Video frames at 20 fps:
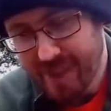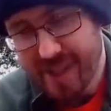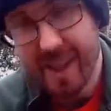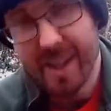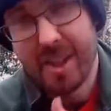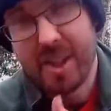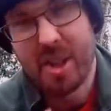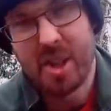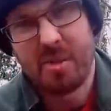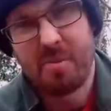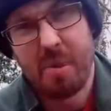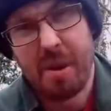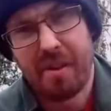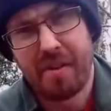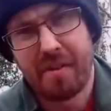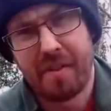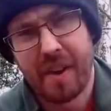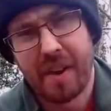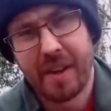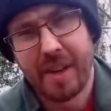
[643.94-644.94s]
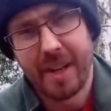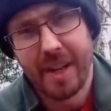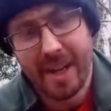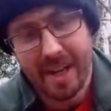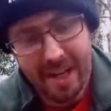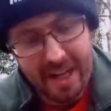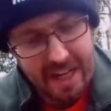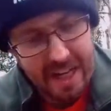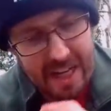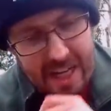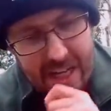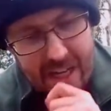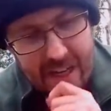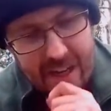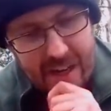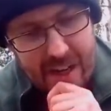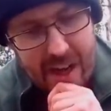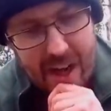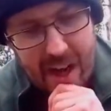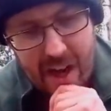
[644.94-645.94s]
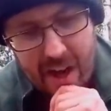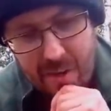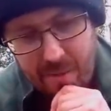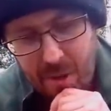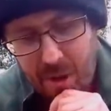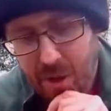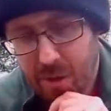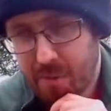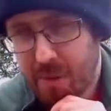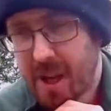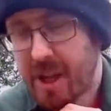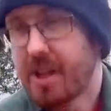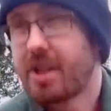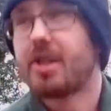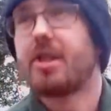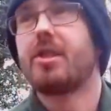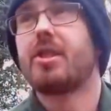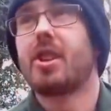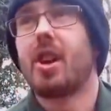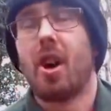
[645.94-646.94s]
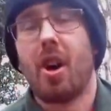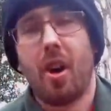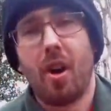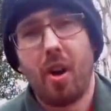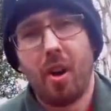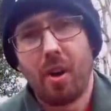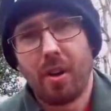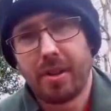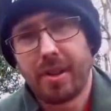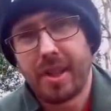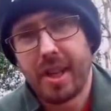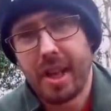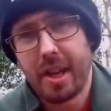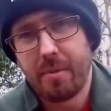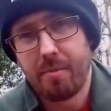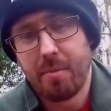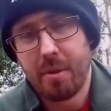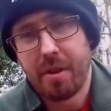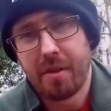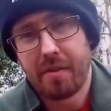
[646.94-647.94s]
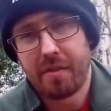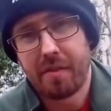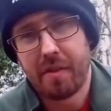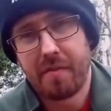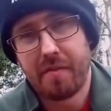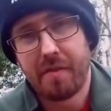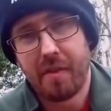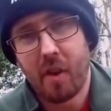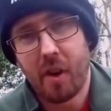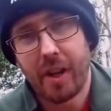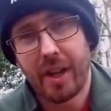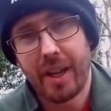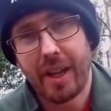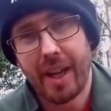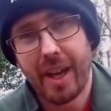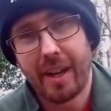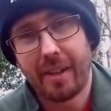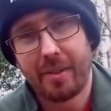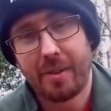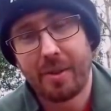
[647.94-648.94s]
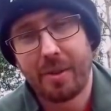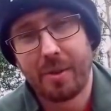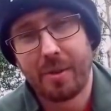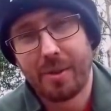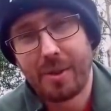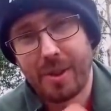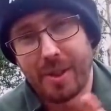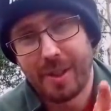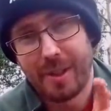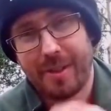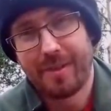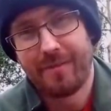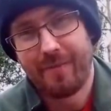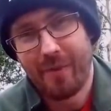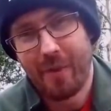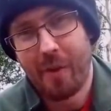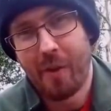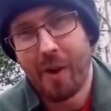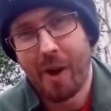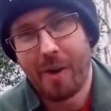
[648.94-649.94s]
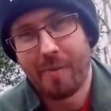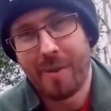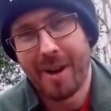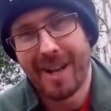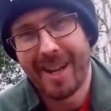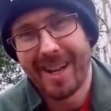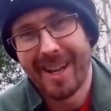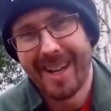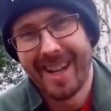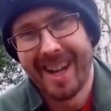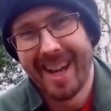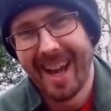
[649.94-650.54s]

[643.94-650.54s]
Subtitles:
It's just a bit of fun, innit? My nominations are Tim from Viking Outdoors. Alright mate.